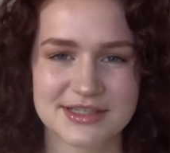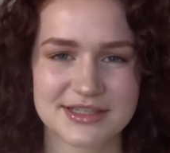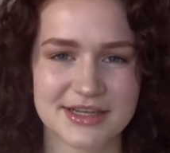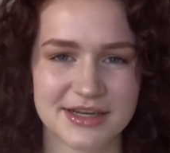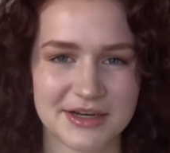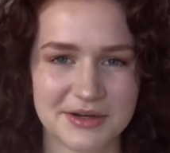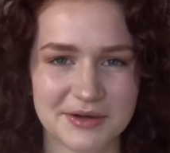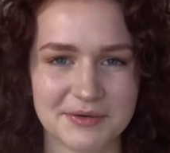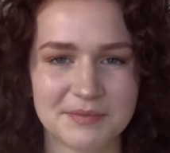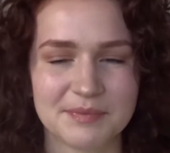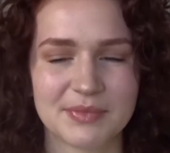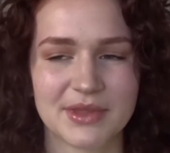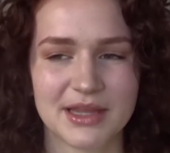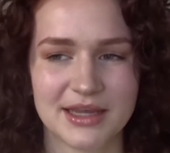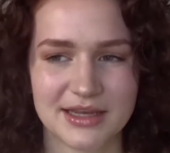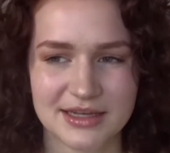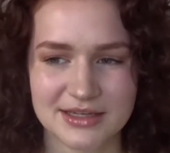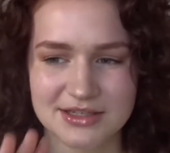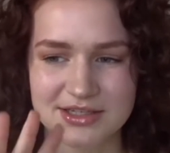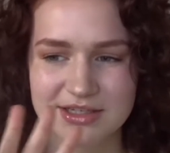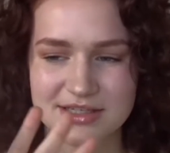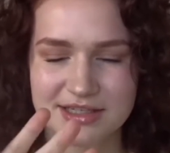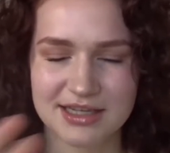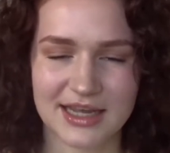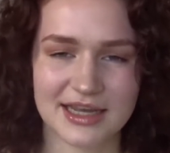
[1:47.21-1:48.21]
So
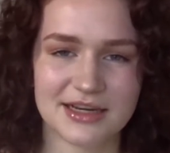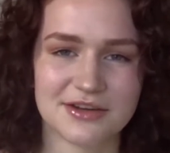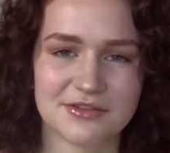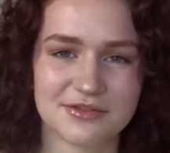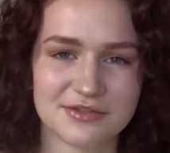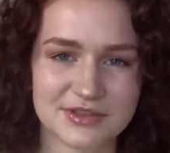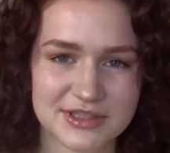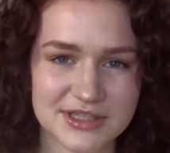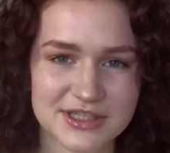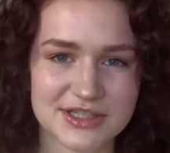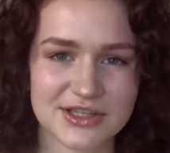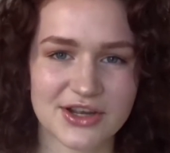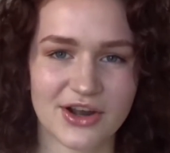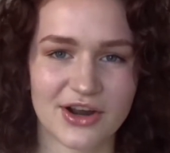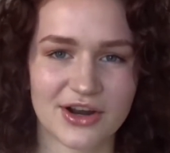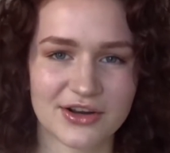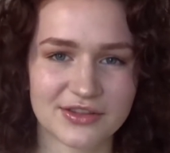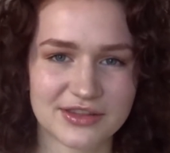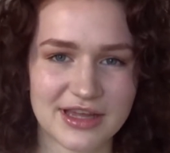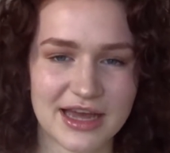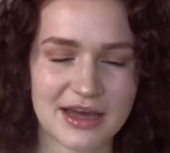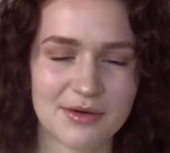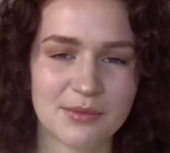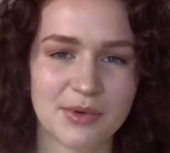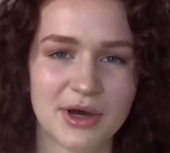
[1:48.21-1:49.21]
just kind of
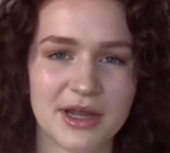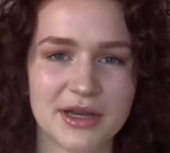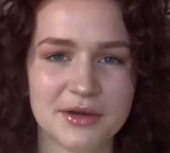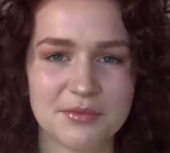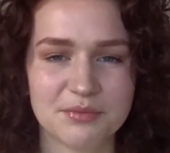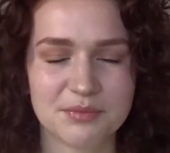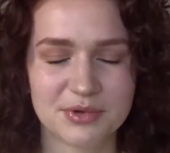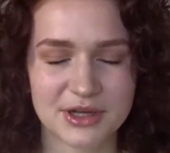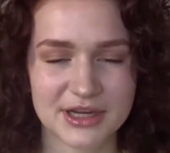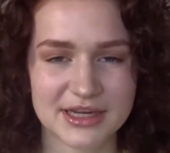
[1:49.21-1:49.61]
discard that one.